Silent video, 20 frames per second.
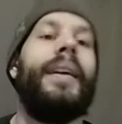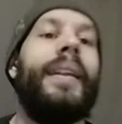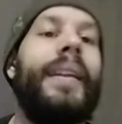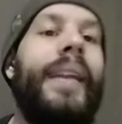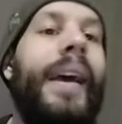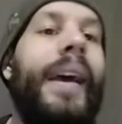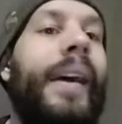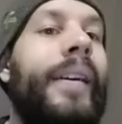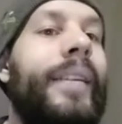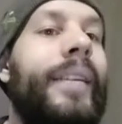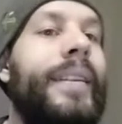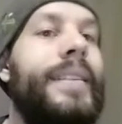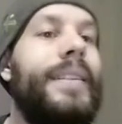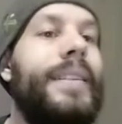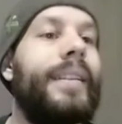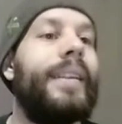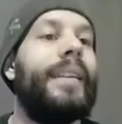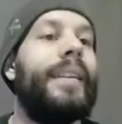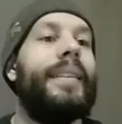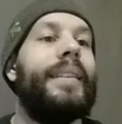down into
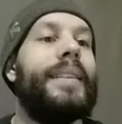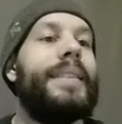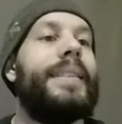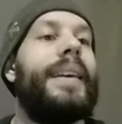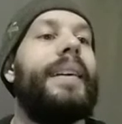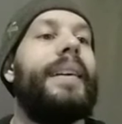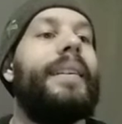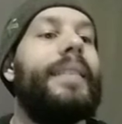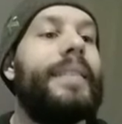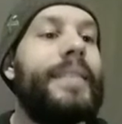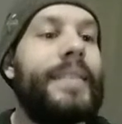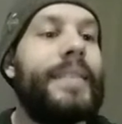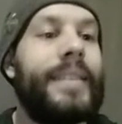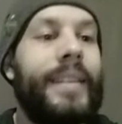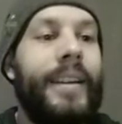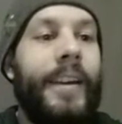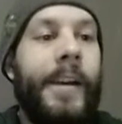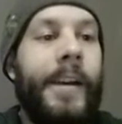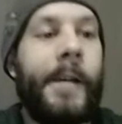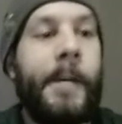like the seconds.
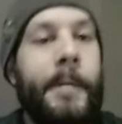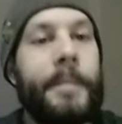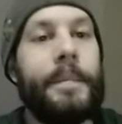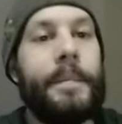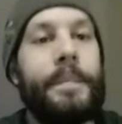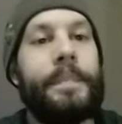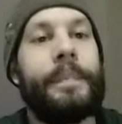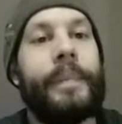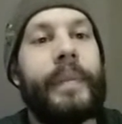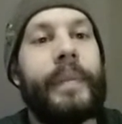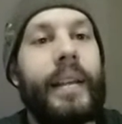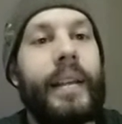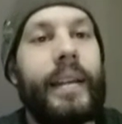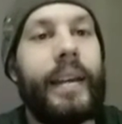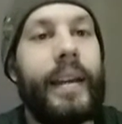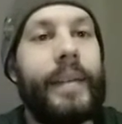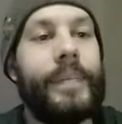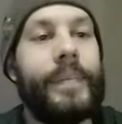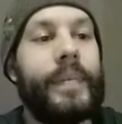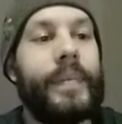
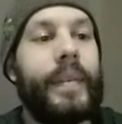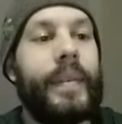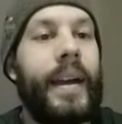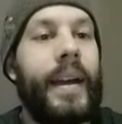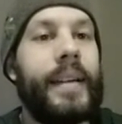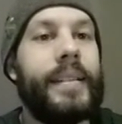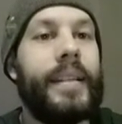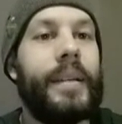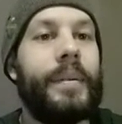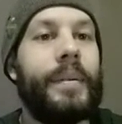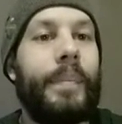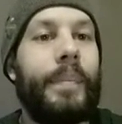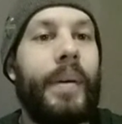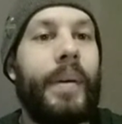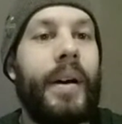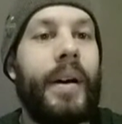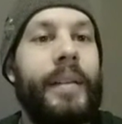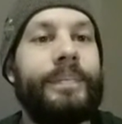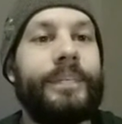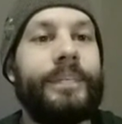Okay, I take a
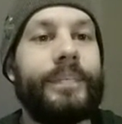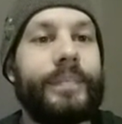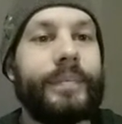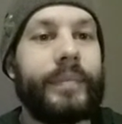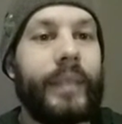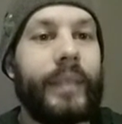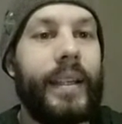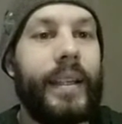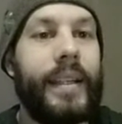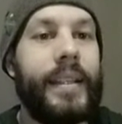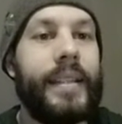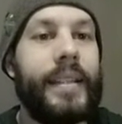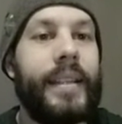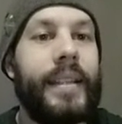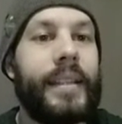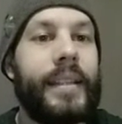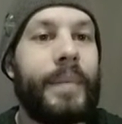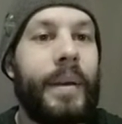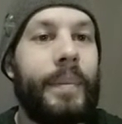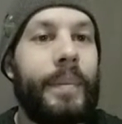pawn. He
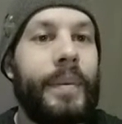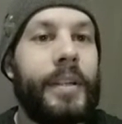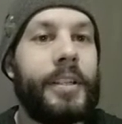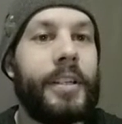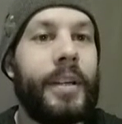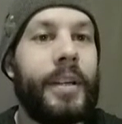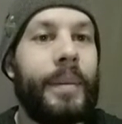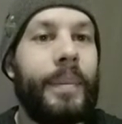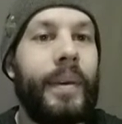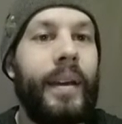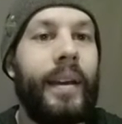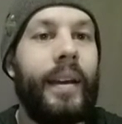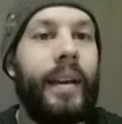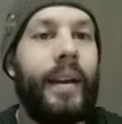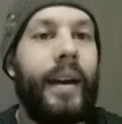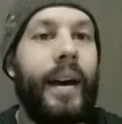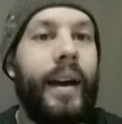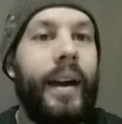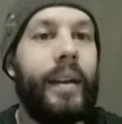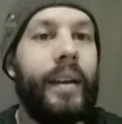takes my bishop.
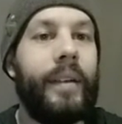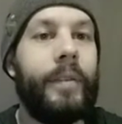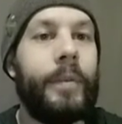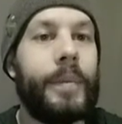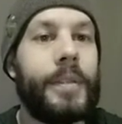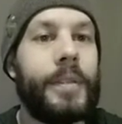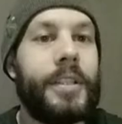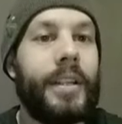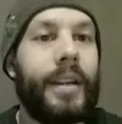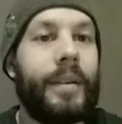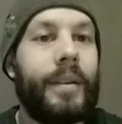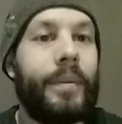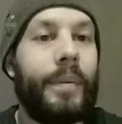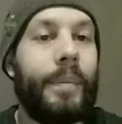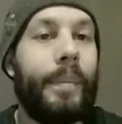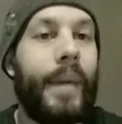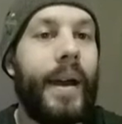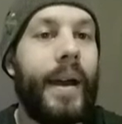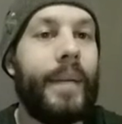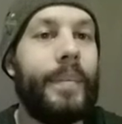I give him a check with
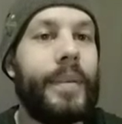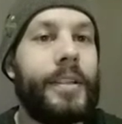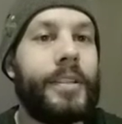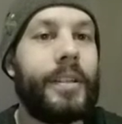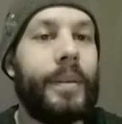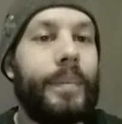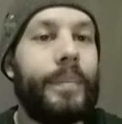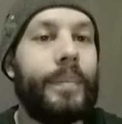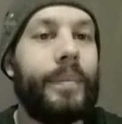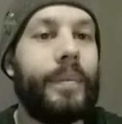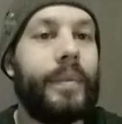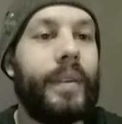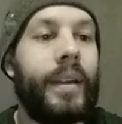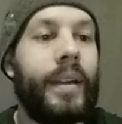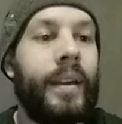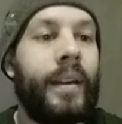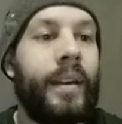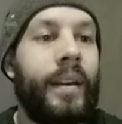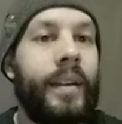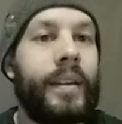my bishop
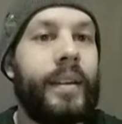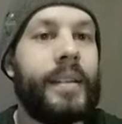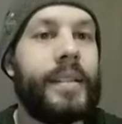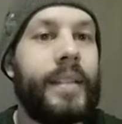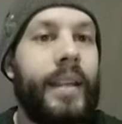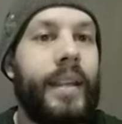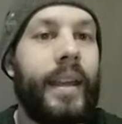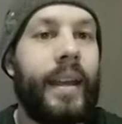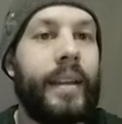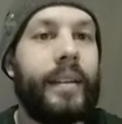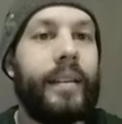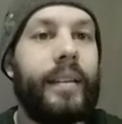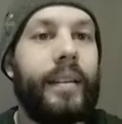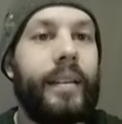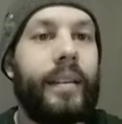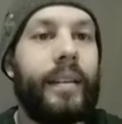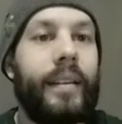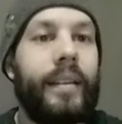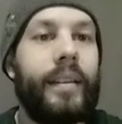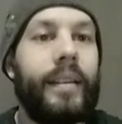because he can't.
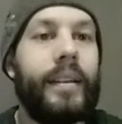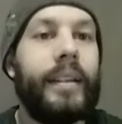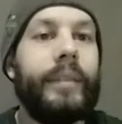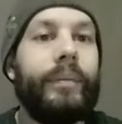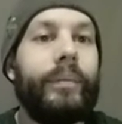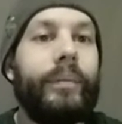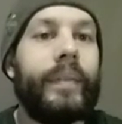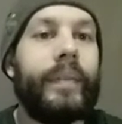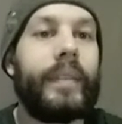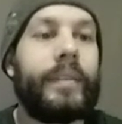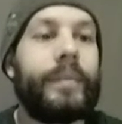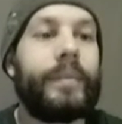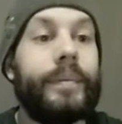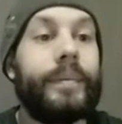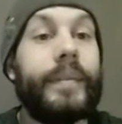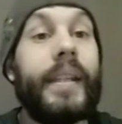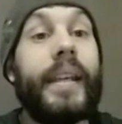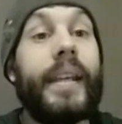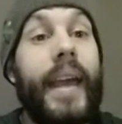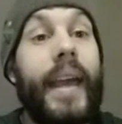
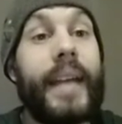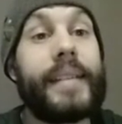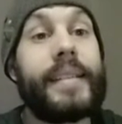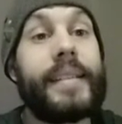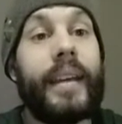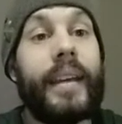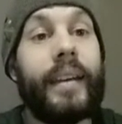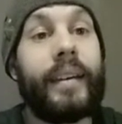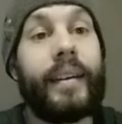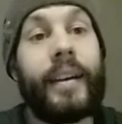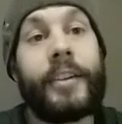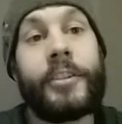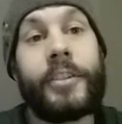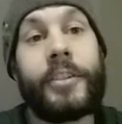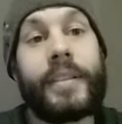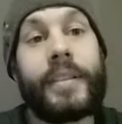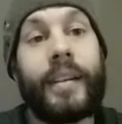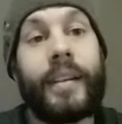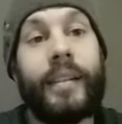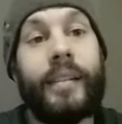He can take, I
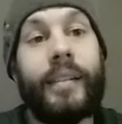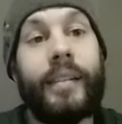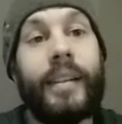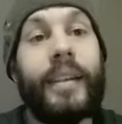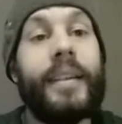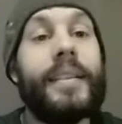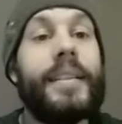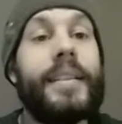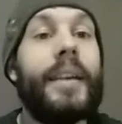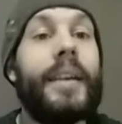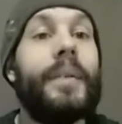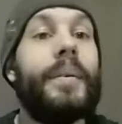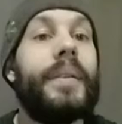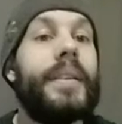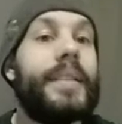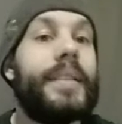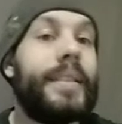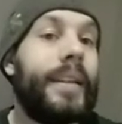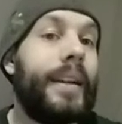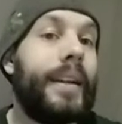should say. He can take with
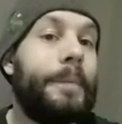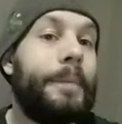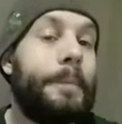his knight.